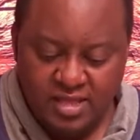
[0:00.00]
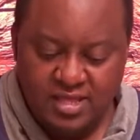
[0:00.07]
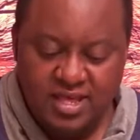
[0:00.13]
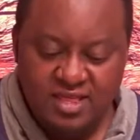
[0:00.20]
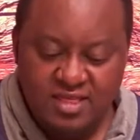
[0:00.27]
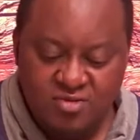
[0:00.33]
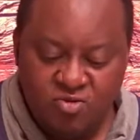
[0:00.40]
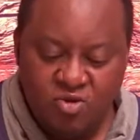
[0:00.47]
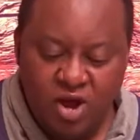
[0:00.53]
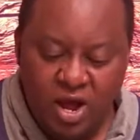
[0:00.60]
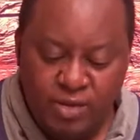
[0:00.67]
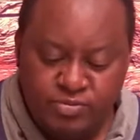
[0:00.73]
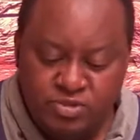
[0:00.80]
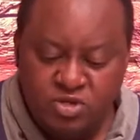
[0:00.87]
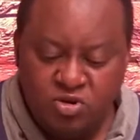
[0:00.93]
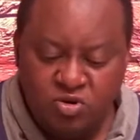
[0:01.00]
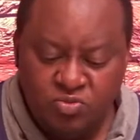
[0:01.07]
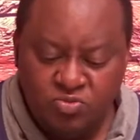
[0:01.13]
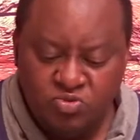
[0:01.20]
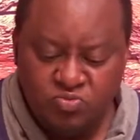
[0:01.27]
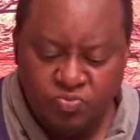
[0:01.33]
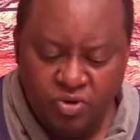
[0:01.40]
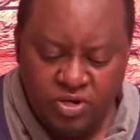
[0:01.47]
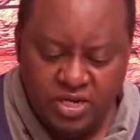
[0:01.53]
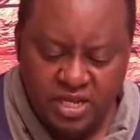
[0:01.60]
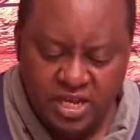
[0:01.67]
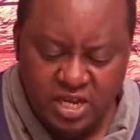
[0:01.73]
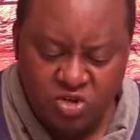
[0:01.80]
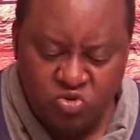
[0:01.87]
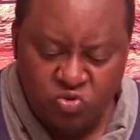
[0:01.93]
They threw Absalom's
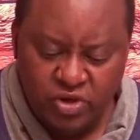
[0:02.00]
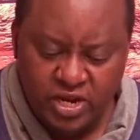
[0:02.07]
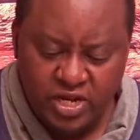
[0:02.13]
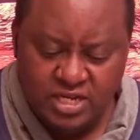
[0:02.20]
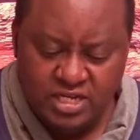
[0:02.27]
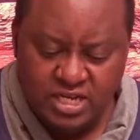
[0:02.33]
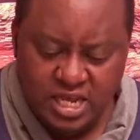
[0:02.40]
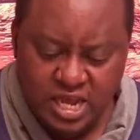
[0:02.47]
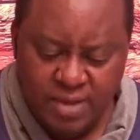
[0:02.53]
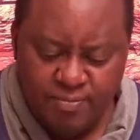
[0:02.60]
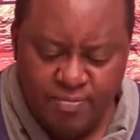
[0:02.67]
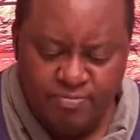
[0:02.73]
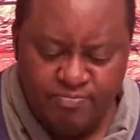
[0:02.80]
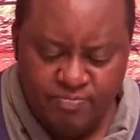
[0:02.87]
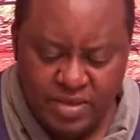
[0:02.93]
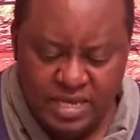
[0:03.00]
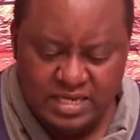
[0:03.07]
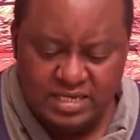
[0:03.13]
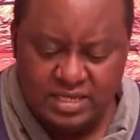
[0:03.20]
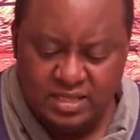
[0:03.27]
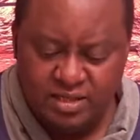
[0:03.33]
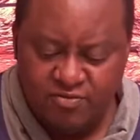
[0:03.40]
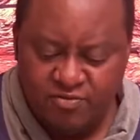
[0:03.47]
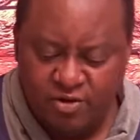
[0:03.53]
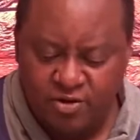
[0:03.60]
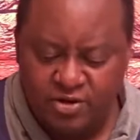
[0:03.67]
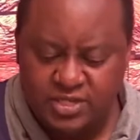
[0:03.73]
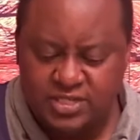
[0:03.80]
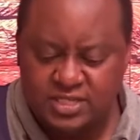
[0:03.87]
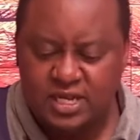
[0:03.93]
body into a deep pit in the
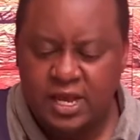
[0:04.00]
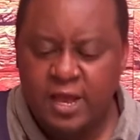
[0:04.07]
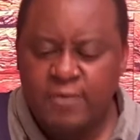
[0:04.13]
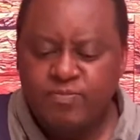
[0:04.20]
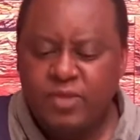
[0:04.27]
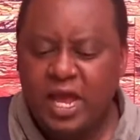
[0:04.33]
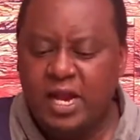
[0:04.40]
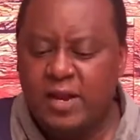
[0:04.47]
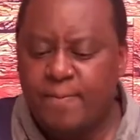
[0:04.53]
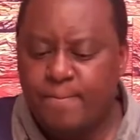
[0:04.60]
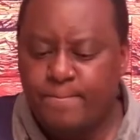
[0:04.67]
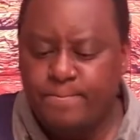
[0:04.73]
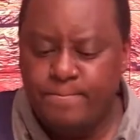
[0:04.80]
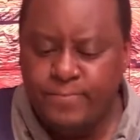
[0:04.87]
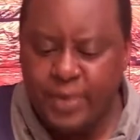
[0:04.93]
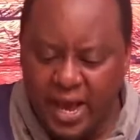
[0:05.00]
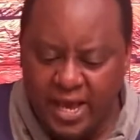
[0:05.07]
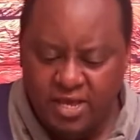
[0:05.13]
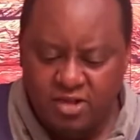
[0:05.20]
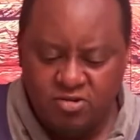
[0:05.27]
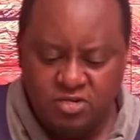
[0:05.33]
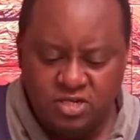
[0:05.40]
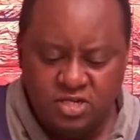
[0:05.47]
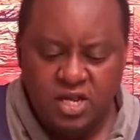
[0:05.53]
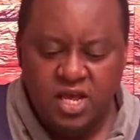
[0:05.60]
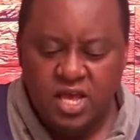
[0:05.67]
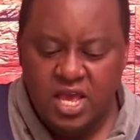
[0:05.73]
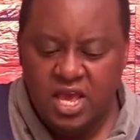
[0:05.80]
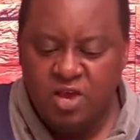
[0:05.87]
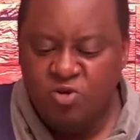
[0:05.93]
forest and piled
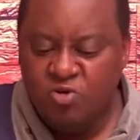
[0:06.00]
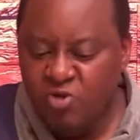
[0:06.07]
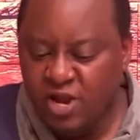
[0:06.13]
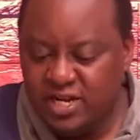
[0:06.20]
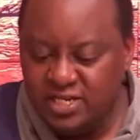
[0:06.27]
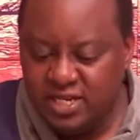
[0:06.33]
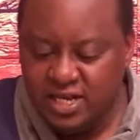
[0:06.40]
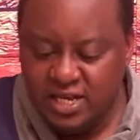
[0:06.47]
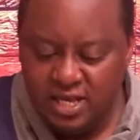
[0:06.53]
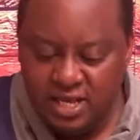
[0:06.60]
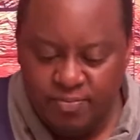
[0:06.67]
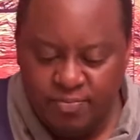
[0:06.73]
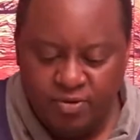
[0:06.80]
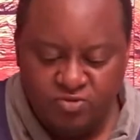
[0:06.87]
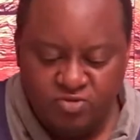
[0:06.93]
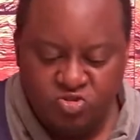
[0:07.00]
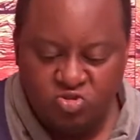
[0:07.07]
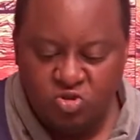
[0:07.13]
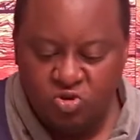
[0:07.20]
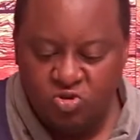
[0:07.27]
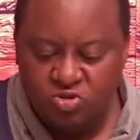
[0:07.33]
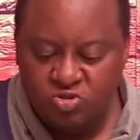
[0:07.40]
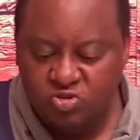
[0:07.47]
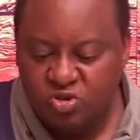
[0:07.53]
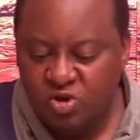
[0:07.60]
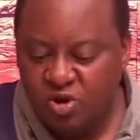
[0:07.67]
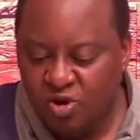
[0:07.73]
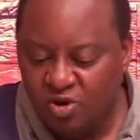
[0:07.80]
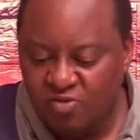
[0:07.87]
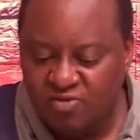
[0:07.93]
a great heap of stones
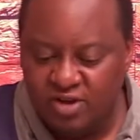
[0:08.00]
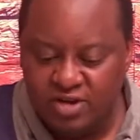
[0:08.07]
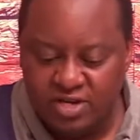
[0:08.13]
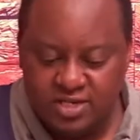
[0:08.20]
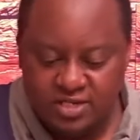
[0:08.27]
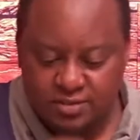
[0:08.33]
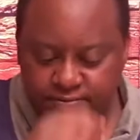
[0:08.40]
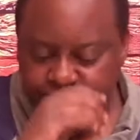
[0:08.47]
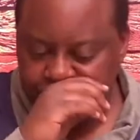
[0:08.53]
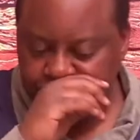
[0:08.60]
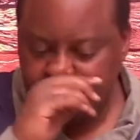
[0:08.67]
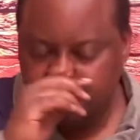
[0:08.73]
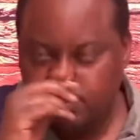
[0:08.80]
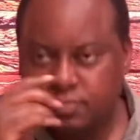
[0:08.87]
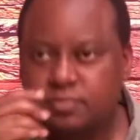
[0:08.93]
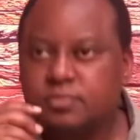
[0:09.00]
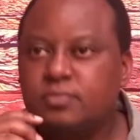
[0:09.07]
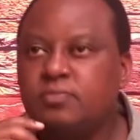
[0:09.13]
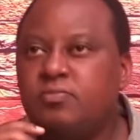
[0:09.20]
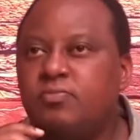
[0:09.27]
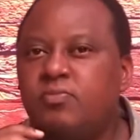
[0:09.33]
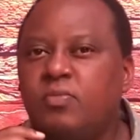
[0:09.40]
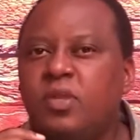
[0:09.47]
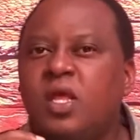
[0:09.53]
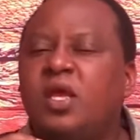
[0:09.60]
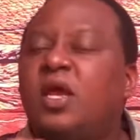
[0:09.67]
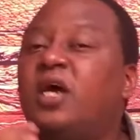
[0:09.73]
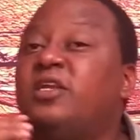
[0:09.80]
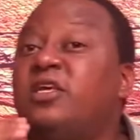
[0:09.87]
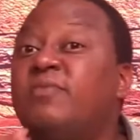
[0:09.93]
over it.
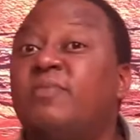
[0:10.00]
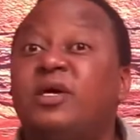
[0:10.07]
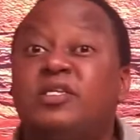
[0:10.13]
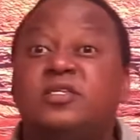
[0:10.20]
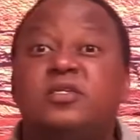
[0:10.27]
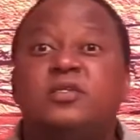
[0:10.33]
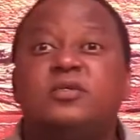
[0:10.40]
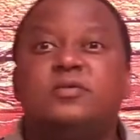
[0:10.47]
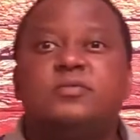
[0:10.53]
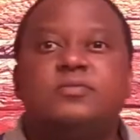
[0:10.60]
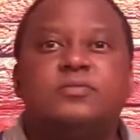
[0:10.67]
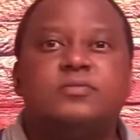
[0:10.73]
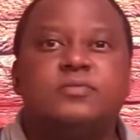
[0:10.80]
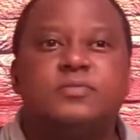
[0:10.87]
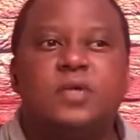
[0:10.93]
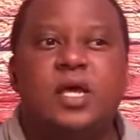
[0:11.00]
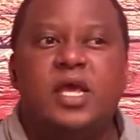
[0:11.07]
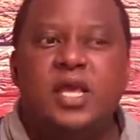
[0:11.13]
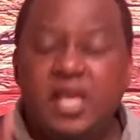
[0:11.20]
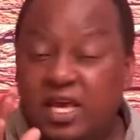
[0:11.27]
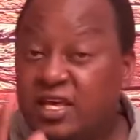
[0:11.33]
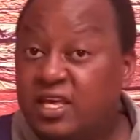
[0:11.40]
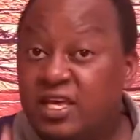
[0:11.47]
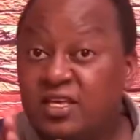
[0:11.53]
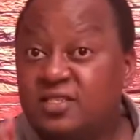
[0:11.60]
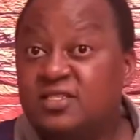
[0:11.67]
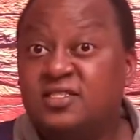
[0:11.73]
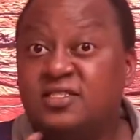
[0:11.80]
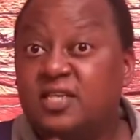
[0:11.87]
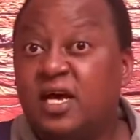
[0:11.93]
Can you imagine? A
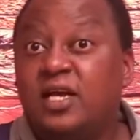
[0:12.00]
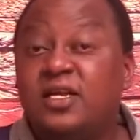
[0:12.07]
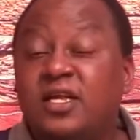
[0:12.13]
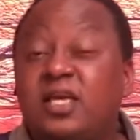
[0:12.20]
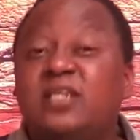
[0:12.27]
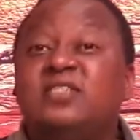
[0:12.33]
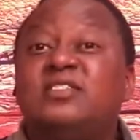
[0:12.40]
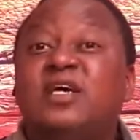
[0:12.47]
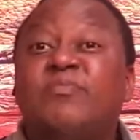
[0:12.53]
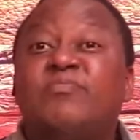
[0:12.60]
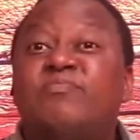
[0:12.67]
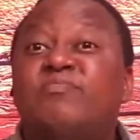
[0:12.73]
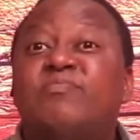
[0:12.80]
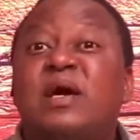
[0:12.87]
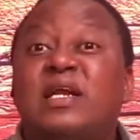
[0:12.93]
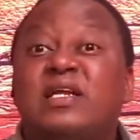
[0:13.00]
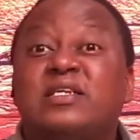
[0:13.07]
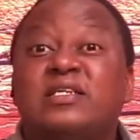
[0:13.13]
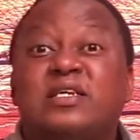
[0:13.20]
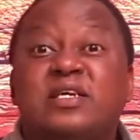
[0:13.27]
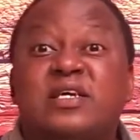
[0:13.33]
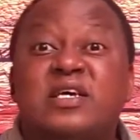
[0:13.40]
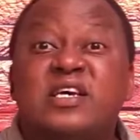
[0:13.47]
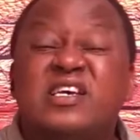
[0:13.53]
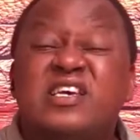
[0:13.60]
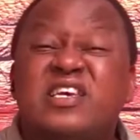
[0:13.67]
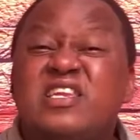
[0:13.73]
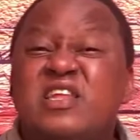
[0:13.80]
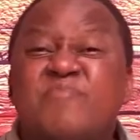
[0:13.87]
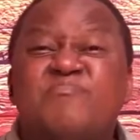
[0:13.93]
king's son ends up buried
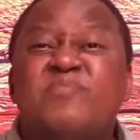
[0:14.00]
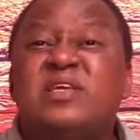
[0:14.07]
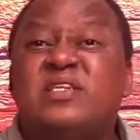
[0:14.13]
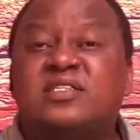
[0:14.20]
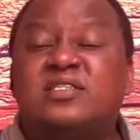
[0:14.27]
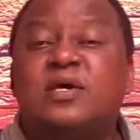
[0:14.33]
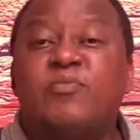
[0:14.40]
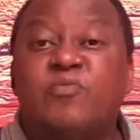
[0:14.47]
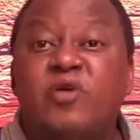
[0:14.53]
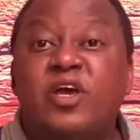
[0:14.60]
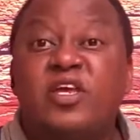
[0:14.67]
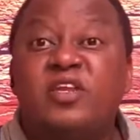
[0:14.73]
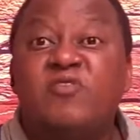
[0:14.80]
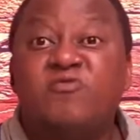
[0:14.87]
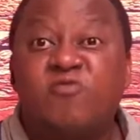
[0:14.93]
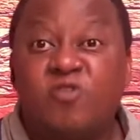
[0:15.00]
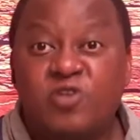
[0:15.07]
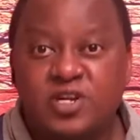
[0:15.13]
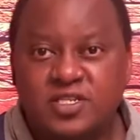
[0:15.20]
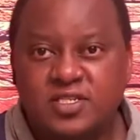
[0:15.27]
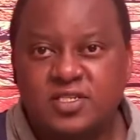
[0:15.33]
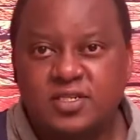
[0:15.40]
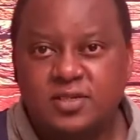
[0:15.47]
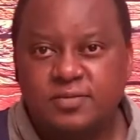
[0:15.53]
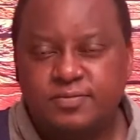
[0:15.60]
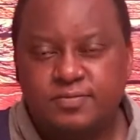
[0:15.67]
in a pit somewhere in a forest.